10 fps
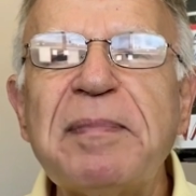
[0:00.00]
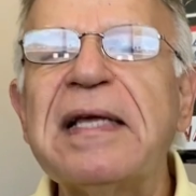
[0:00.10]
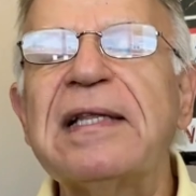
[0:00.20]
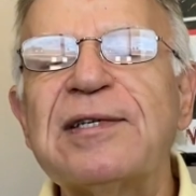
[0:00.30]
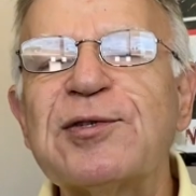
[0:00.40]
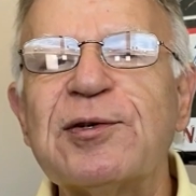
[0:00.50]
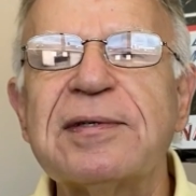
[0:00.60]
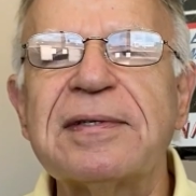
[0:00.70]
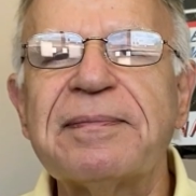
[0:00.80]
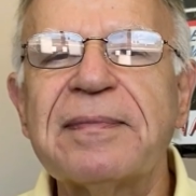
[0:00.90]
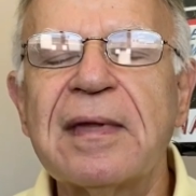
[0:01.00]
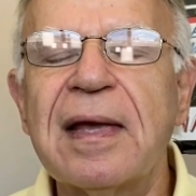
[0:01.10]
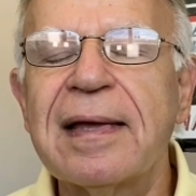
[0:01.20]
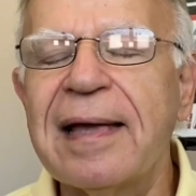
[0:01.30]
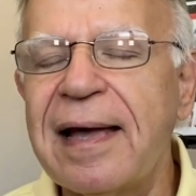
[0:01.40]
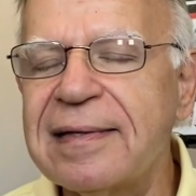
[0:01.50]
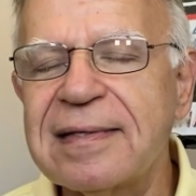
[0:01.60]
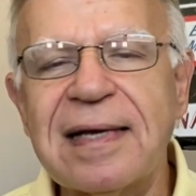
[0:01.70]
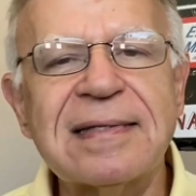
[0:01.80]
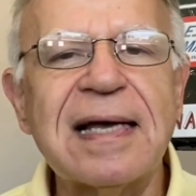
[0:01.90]
B-listers.
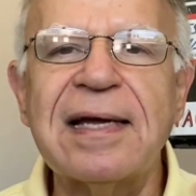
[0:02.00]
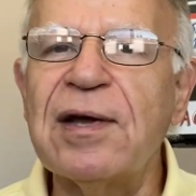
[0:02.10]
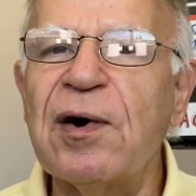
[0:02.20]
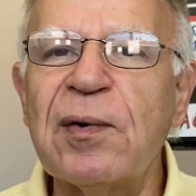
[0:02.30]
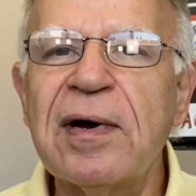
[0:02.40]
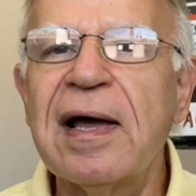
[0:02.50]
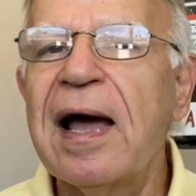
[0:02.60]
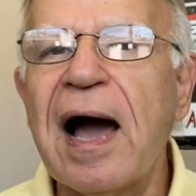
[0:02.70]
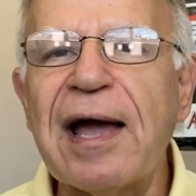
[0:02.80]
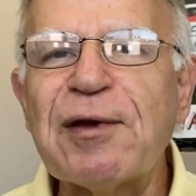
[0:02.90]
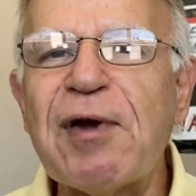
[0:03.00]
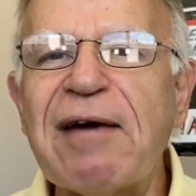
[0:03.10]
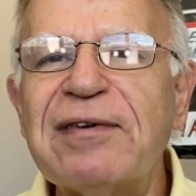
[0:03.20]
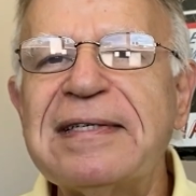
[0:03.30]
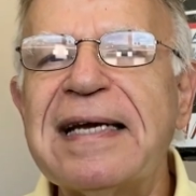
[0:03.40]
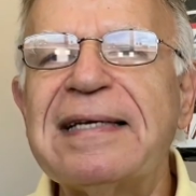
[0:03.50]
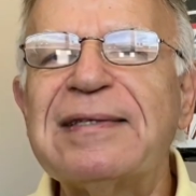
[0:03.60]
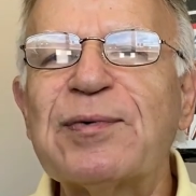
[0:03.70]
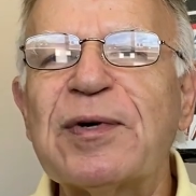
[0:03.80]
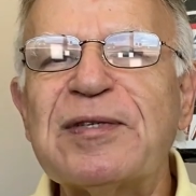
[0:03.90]
Yes, I know, I gravitate
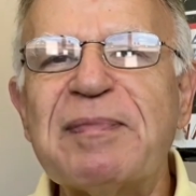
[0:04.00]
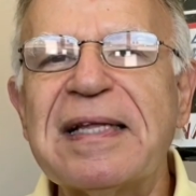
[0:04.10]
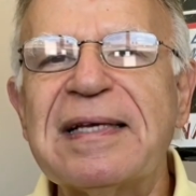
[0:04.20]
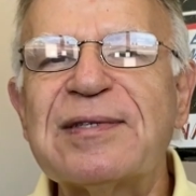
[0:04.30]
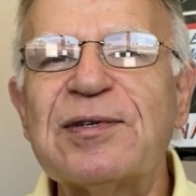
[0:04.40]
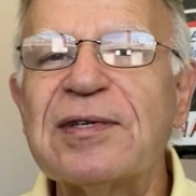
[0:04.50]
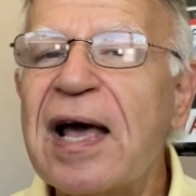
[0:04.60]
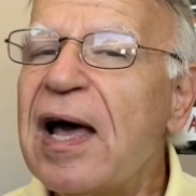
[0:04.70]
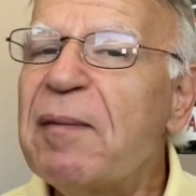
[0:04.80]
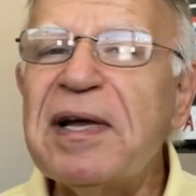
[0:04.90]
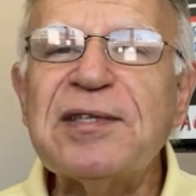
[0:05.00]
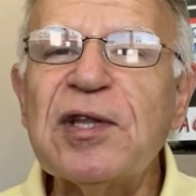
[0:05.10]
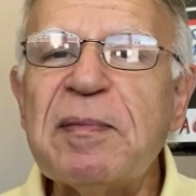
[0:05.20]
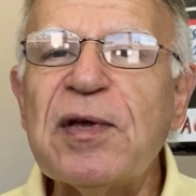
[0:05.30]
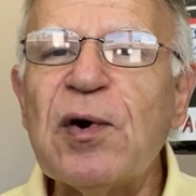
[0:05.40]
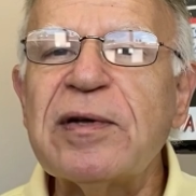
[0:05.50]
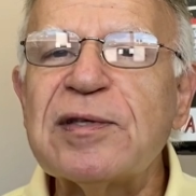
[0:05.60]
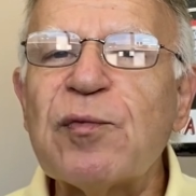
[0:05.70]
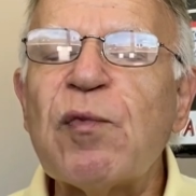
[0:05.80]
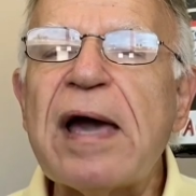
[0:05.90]
towards B-listers, but that's only because
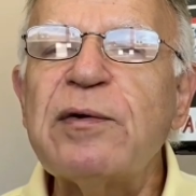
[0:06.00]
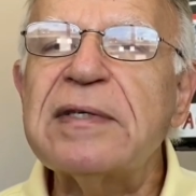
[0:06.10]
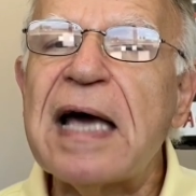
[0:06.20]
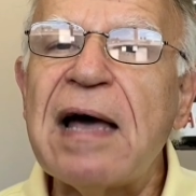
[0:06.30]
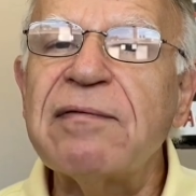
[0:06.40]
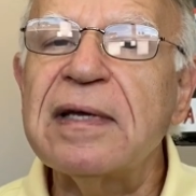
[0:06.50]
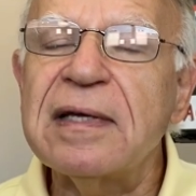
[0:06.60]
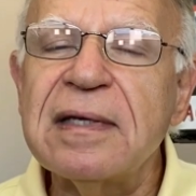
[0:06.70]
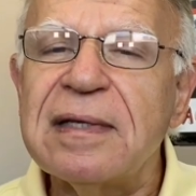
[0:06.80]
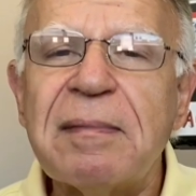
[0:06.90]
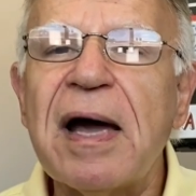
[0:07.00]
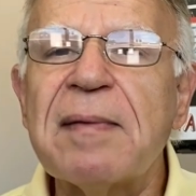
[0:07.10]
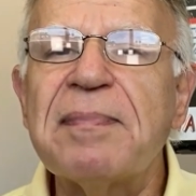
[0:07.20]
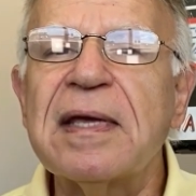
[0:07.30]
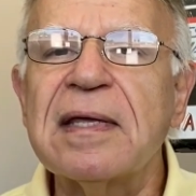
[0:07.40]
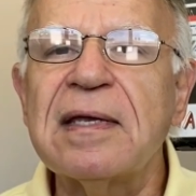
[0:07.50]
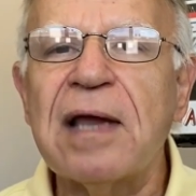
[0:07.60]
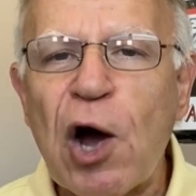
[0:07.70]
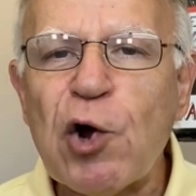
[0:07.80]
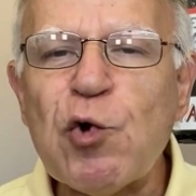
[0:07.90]
the writers have, in my
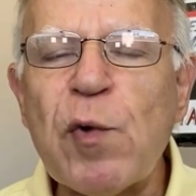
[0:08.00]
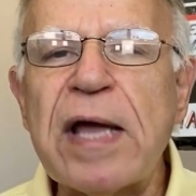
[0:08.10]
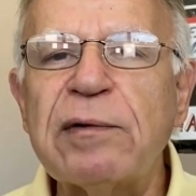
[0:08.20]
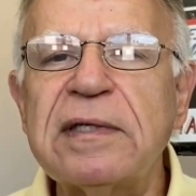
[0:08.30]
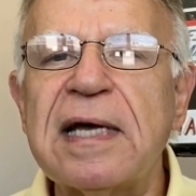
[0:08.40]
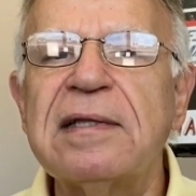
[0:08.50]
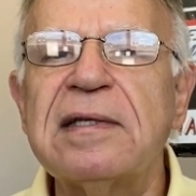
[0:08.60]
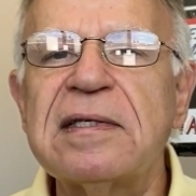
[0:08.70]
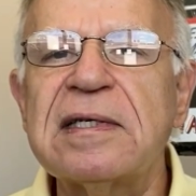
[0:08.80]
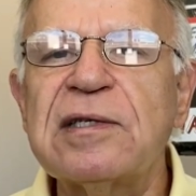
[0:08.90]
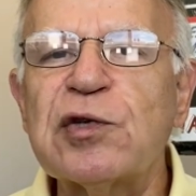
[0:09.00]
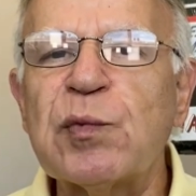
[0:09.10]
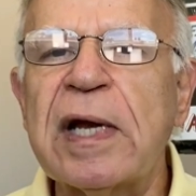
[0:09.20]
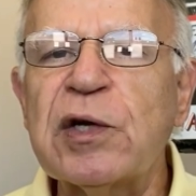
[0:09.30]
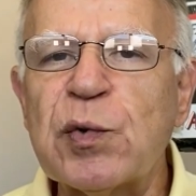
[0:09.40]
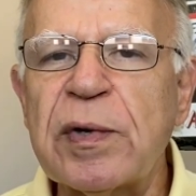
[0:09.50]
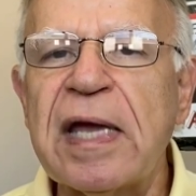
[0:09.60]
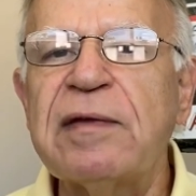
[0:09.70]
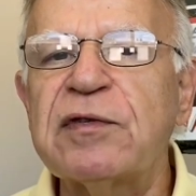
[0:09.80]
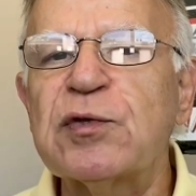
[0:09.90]
opinion, a greater tendency to write
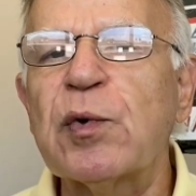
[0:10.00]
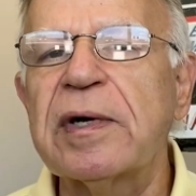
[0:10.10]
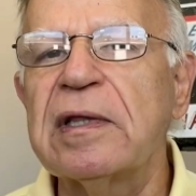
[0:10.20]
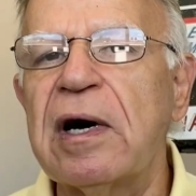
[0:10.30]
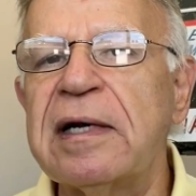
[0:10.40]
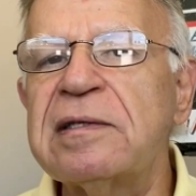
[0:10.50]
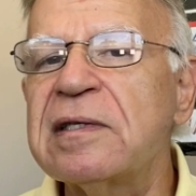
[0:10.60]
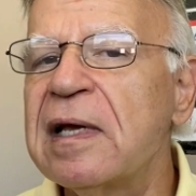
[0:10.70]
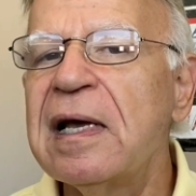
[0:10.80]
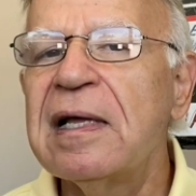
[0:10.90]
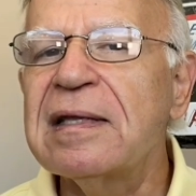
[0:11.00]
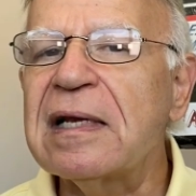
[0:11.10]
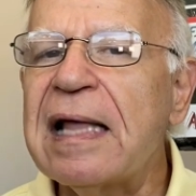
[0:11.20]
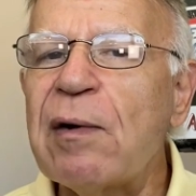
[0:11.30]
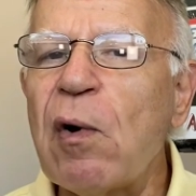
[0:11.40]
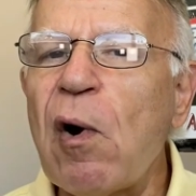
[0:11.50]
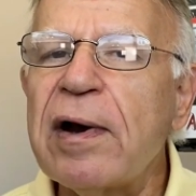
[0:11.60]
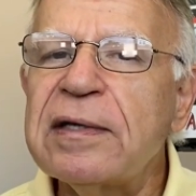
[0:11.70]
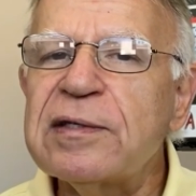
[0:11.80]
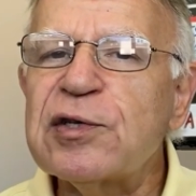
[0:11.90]
creative storylines that allow
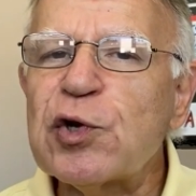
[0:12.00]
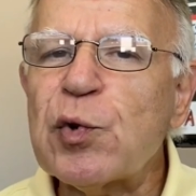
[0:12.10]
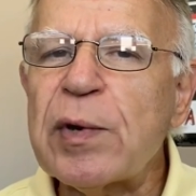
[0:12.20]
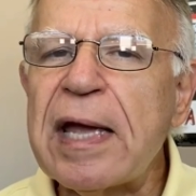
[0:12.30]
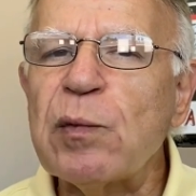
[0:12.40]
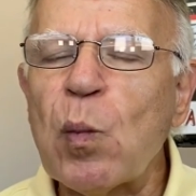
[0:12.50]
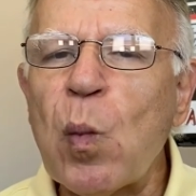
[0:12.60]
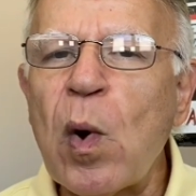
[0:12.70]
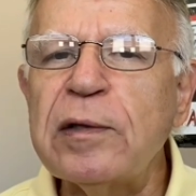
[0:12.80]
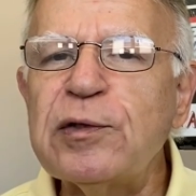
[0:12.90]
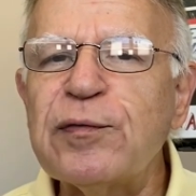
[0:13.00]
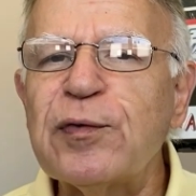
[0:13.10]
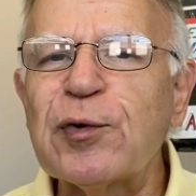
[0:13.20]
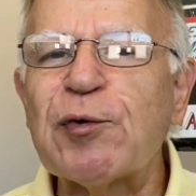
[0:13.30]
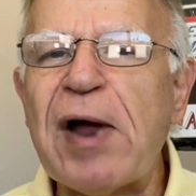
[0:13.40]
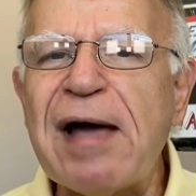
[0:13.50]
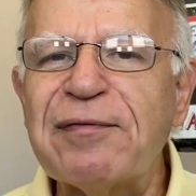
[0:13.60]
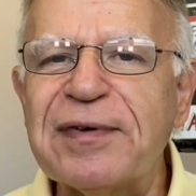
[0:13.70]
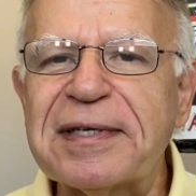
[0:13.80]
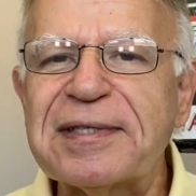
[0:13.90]
artists to create wonderful
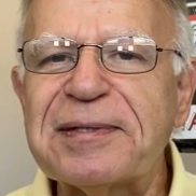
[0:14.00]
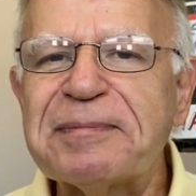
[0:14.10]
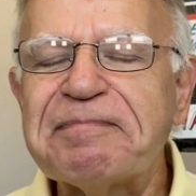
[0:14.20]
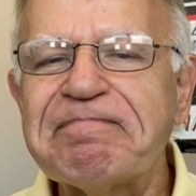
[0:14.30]
graphics.